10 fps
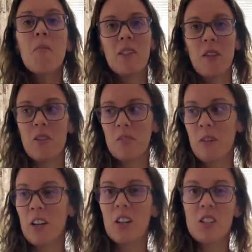But then when he's
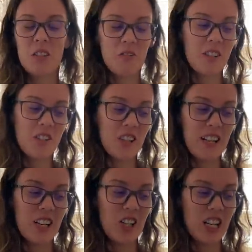being good, she reaches in
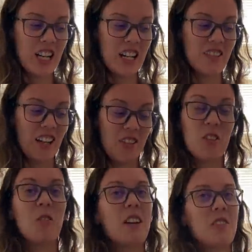here and he gets like
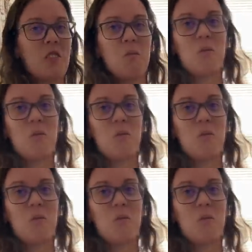two ice cubes.